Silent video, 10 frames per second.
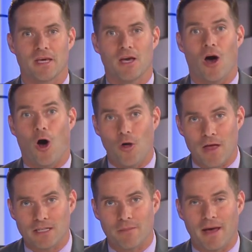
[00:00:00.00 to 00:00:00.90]
All
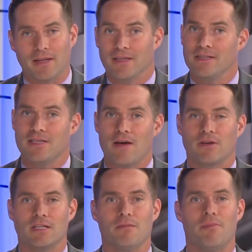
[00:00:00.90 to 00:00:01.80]
that demand is having
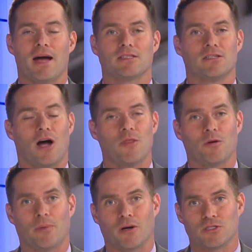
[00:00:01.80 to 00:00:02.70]
an impact on other
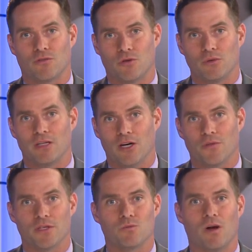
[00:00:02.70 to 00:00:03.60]
parts of Kootenai
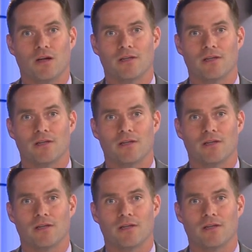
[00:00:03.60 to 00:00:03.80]
Health as well.